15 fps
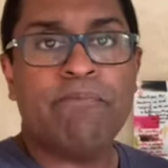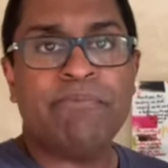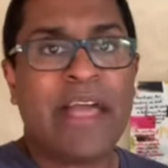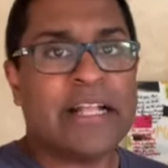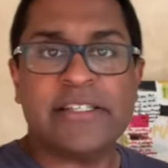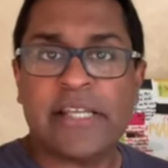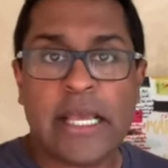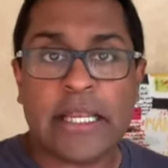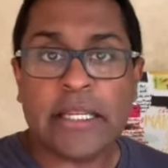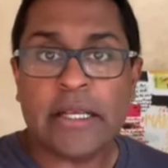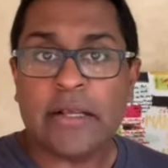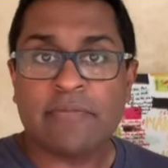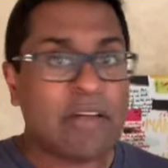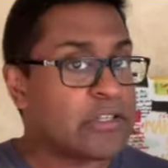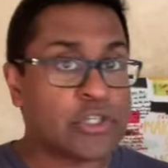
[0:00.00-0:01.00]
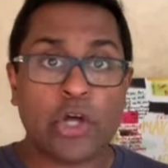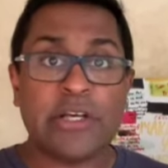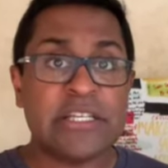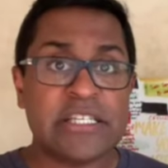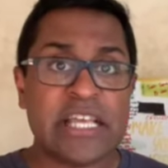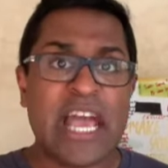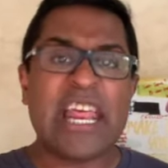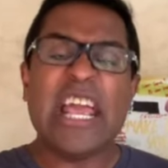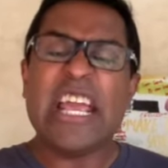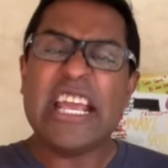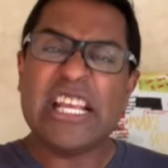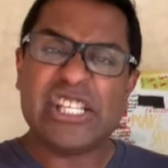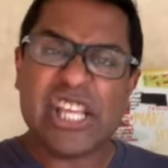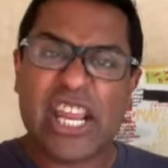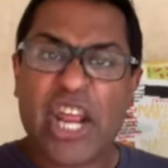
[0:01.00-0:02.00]
That's it. That's all he said.
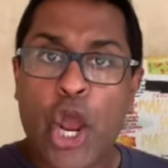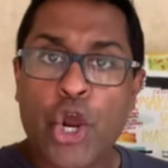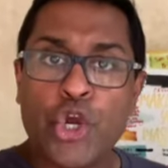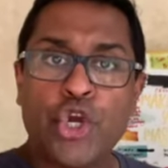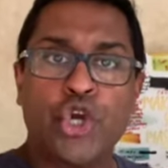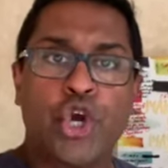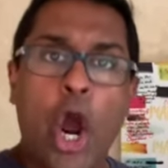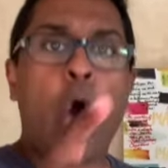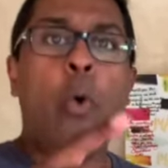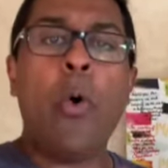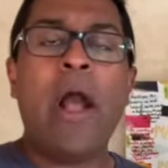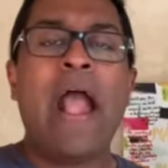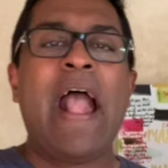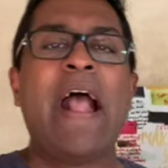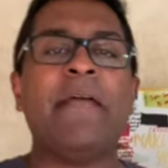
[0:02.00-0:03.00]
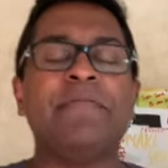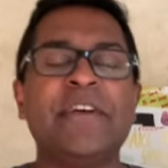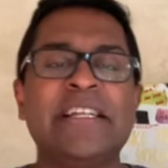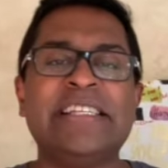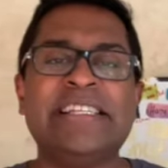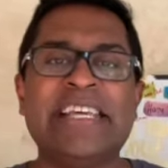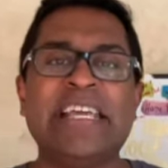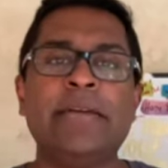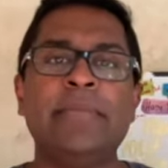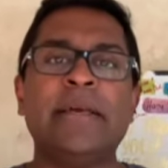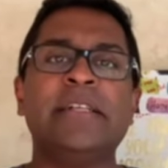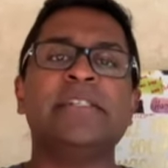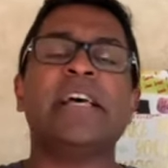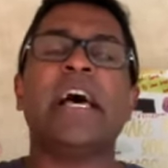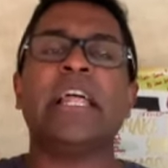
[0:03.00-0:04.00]
He said, "Go." And the
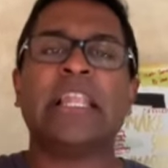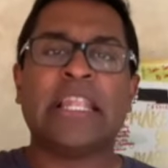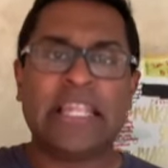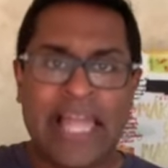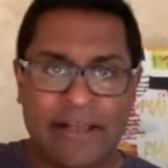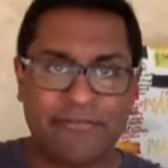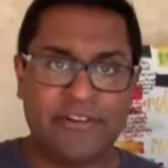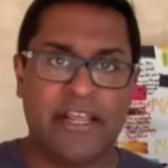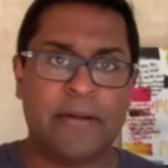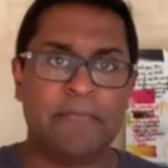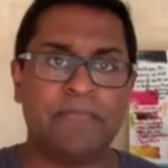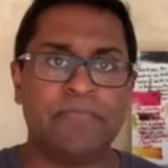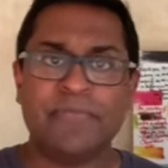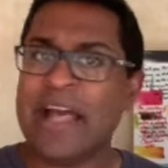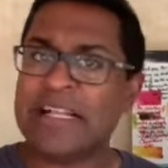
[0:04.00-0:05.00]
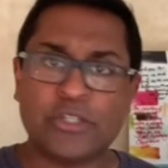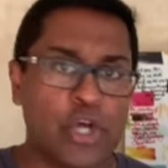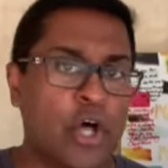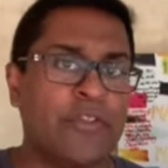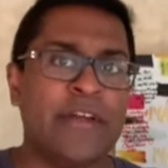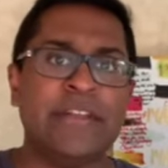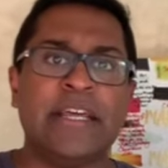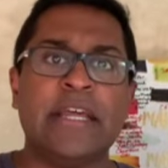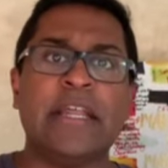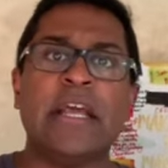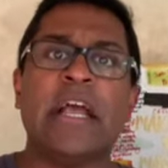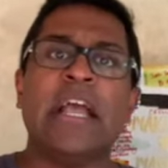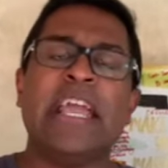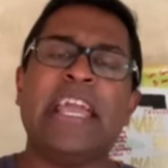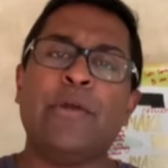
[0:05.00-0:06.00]
demons left him. That's all they did.
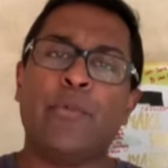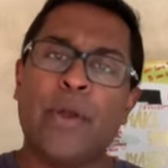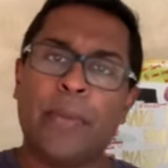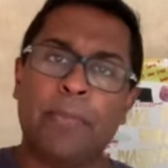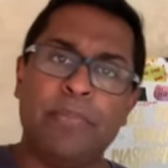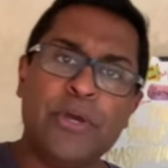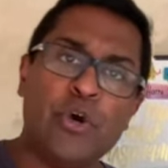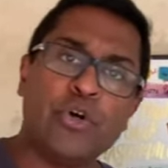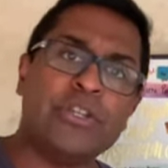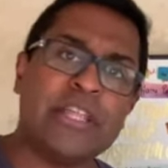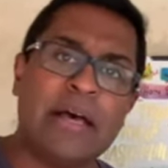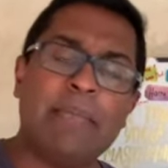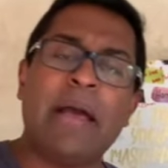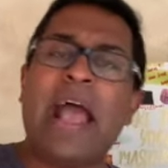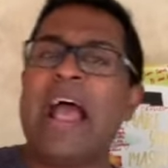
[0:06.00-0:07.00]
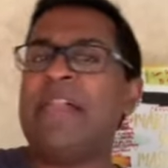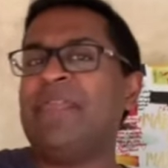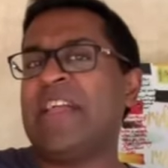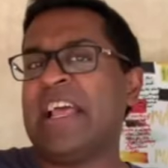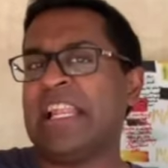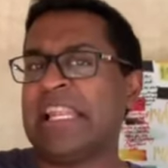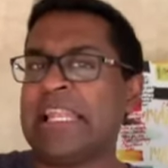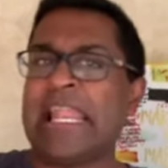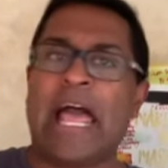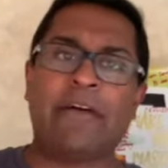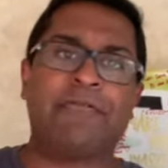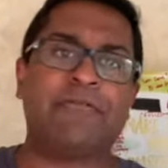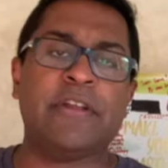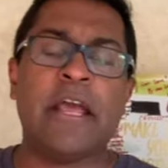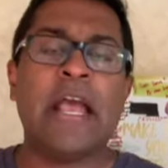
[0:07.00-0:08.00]
He rebuked them and they
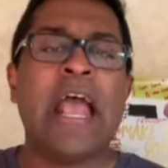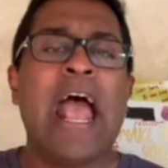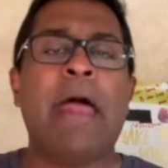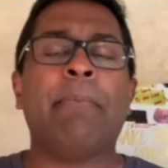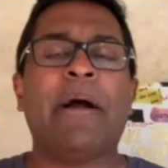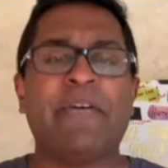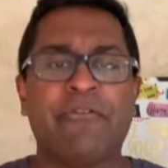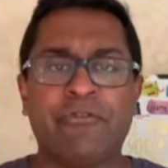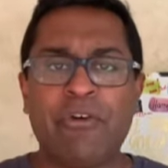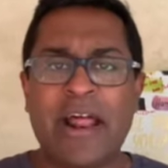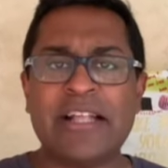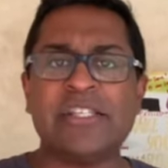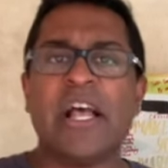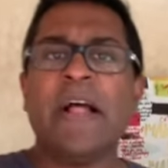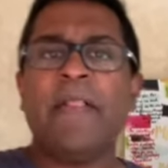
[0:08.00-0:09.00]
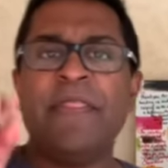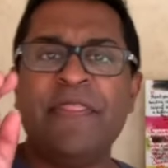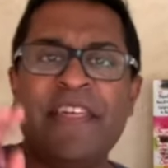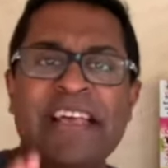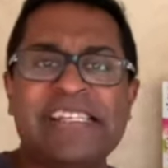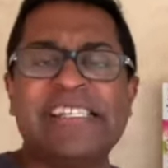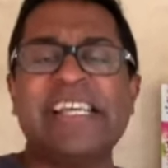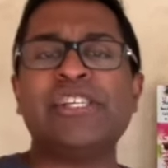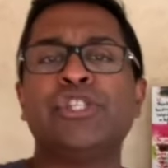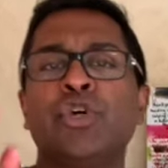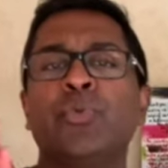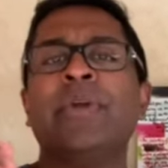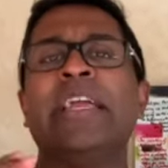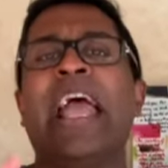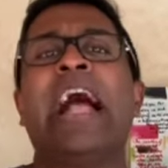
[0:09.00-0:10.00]
left. And my friends, this is
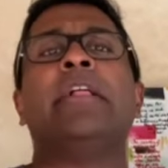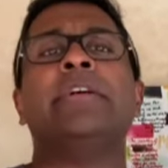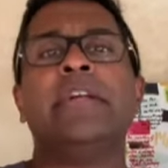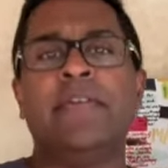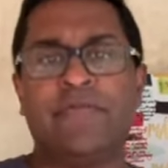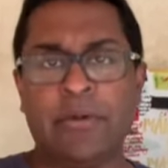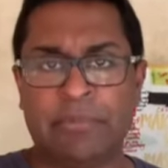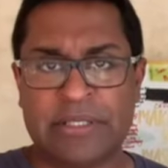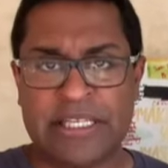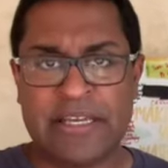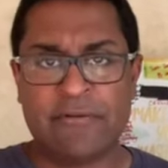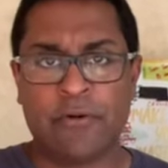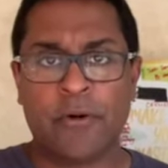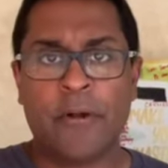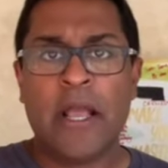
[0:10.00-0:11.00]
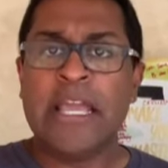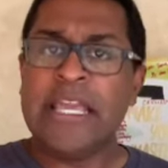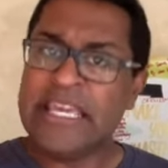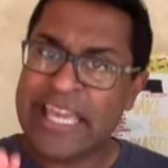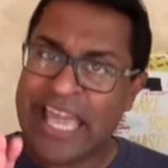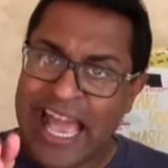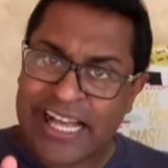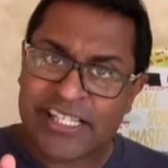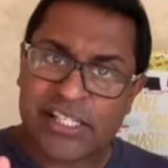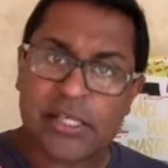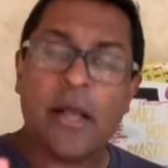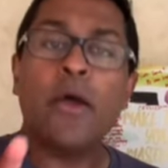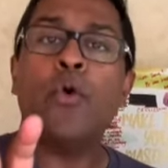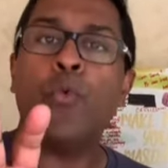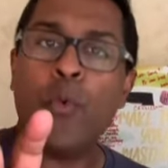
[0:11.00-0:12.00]
the reality of the believer. Yes,
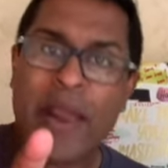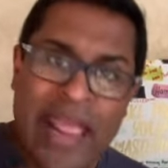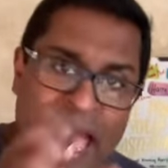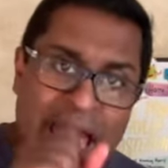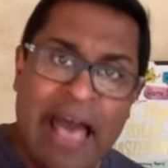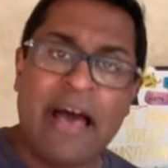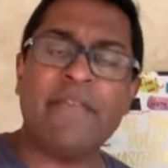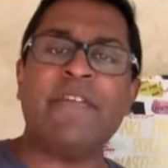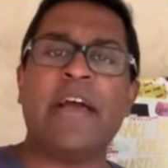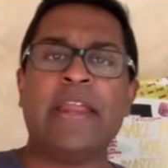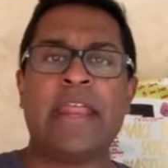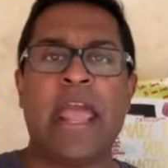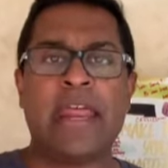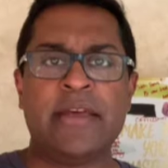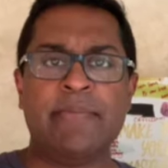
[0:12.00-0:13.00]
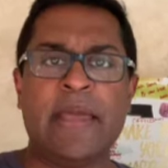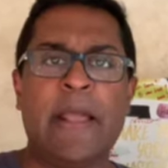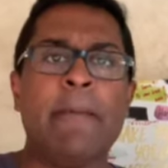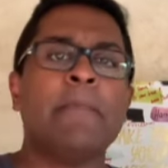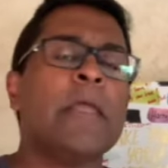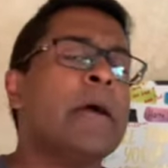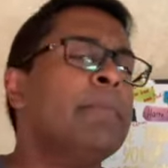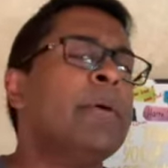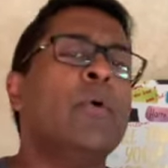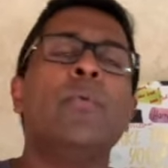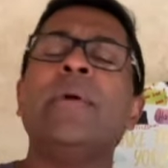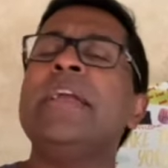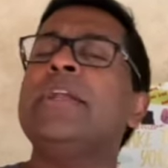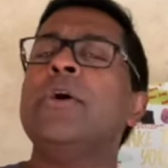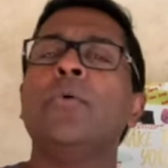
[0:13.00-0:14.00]
we have an enemy, but
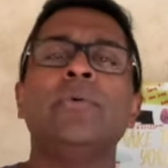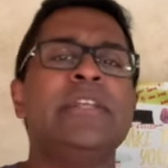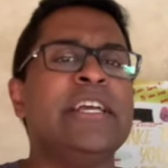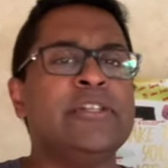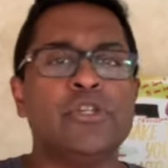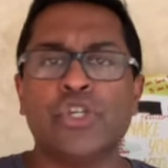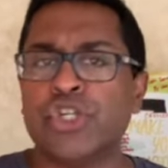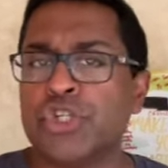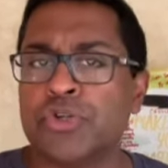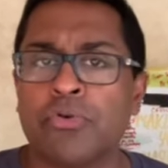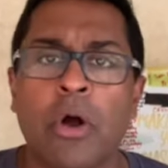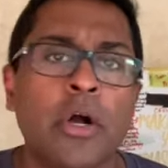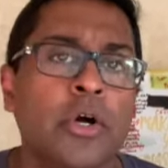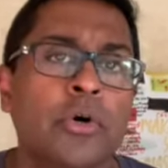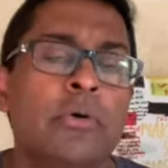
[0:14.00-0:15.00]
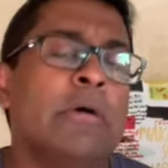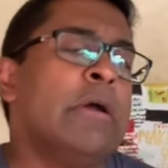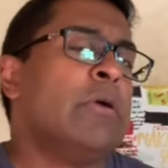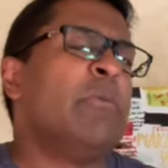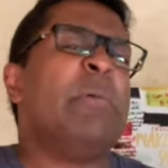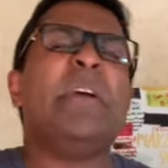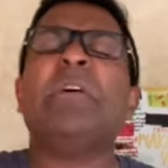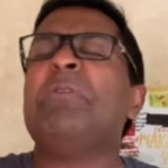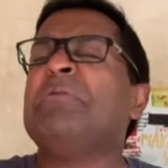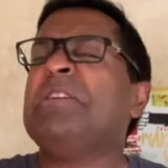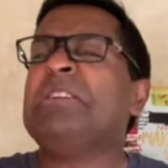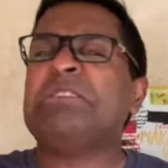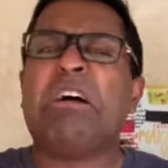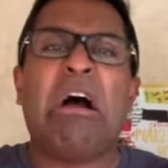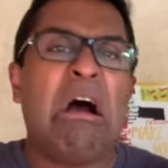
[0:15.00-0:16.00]
we don't need to struggle. We don't
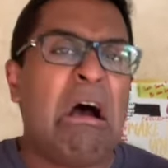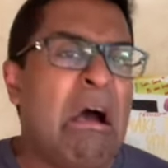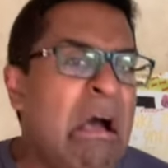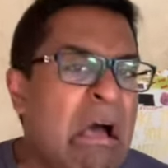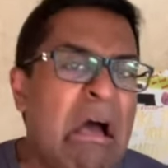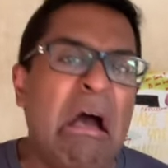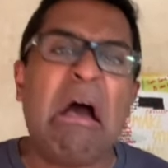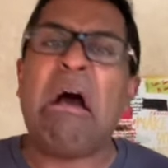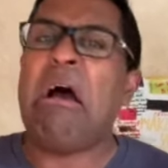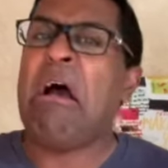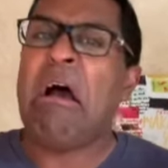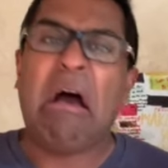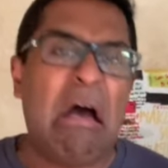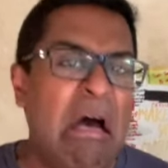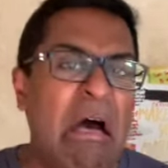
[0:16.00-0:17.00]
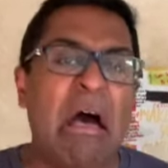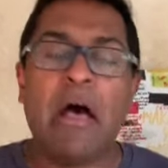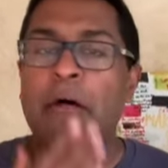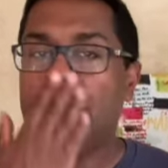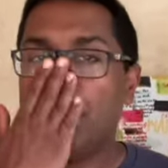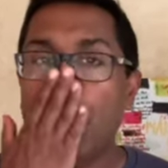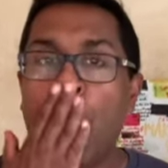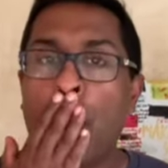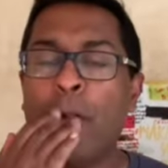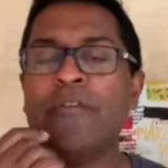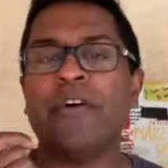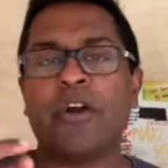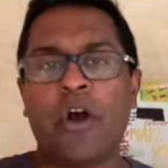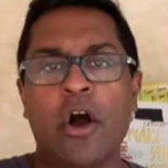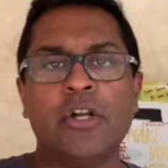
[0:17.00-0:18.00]
need to, No, on
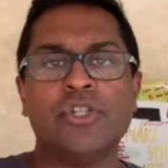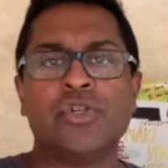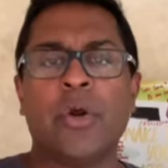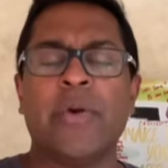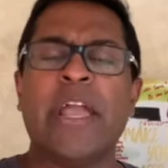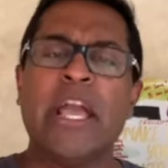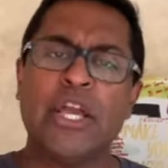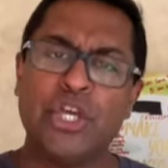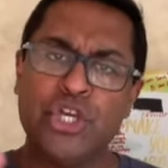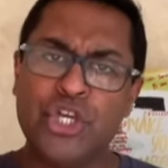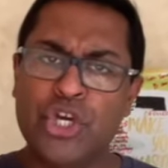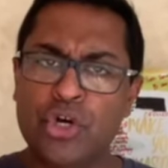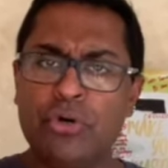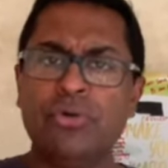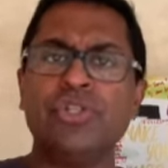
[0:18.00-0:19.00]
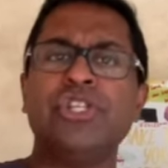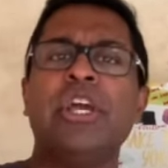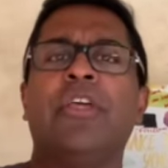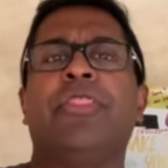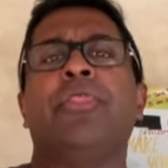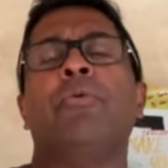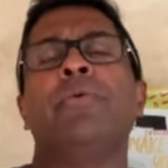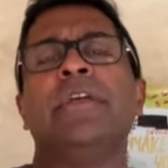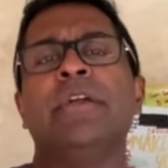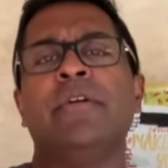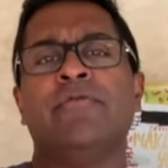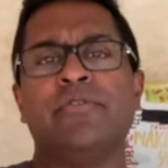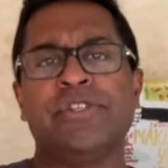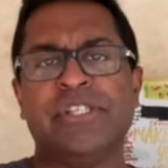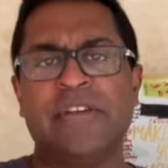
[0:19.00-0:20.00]
the contrary, use the authority
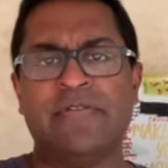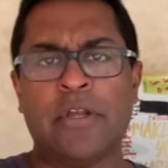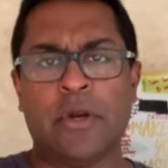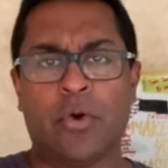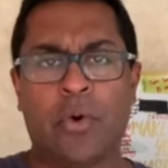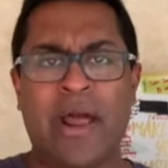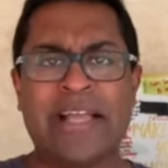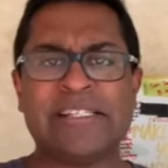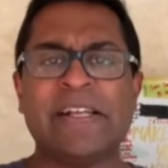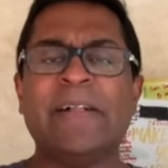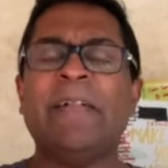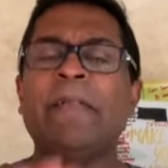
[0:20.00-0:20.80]
you've received in Christ.